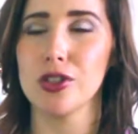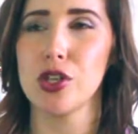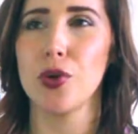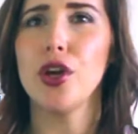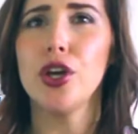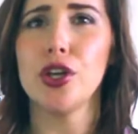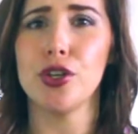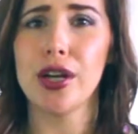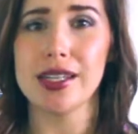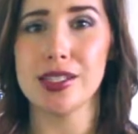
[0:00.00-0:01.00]
So
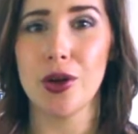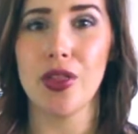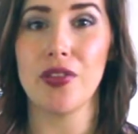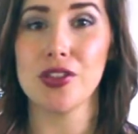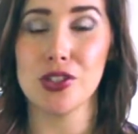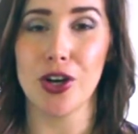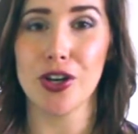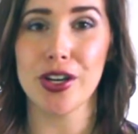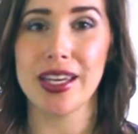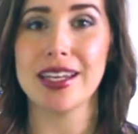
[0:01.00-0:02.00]
you guys know that the
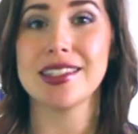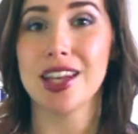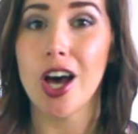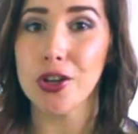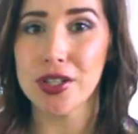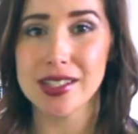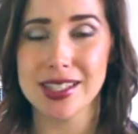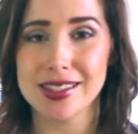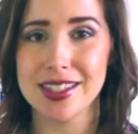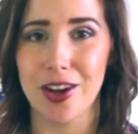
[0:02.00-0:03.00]
starter kit is
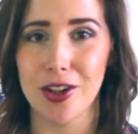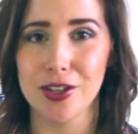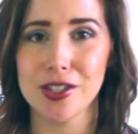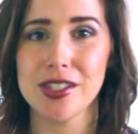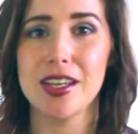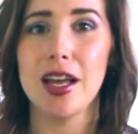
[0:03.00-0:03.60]
$160,